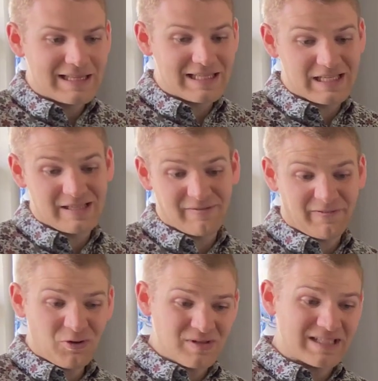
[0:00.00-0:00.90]
the
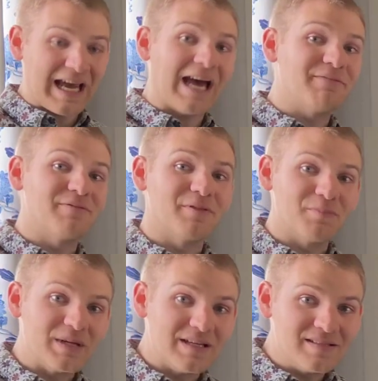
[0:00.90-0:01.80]
first half of
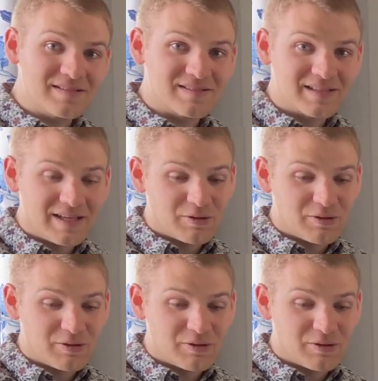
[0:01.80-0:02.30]
the piece